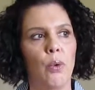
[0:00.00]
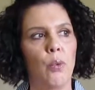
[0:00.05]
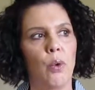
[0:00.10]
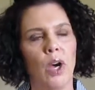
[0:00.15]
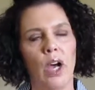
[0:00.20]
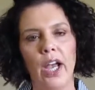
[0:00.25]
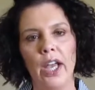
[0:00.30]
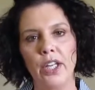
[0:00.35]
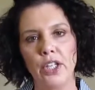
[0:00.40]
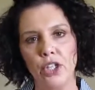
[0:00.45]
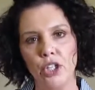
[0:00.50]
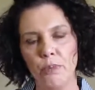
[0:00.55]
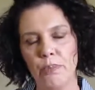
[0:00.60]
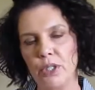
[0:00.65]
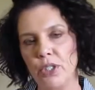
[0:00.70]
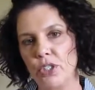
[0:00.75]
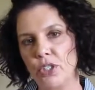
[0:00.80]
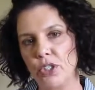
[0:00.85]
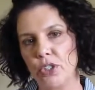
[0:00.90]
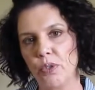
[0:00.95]
what, you've
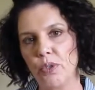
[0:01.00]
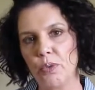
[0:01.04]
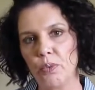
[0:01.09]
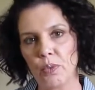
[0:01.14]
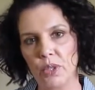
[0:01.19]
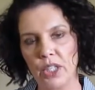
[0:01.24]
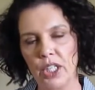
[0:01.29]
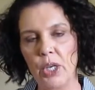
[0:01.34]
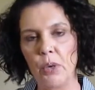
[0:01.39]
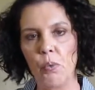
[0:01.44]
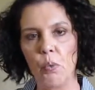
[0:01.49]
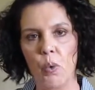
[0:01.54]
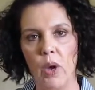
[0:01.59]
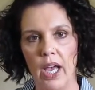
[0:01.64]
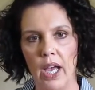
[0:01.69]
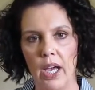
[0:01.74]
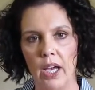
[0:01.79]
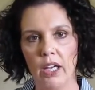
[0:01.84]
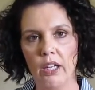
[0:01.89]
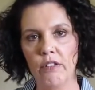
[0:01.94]
been doing really
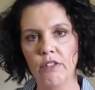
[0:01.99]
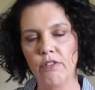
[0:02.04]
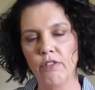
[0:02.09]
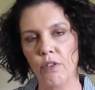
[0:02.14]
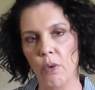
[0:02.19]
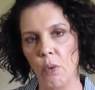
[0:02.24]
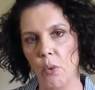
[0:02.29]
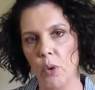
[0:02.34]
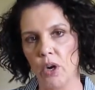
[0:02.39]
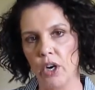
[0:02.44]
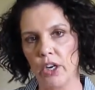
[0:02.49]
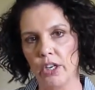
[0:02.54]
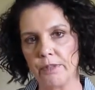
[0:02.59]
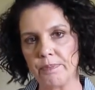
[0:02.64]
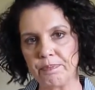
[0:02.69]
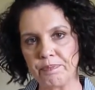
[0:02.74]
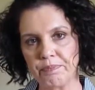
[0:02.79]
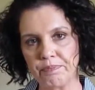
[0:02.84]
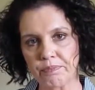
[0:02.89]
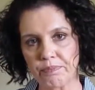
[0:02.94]
well for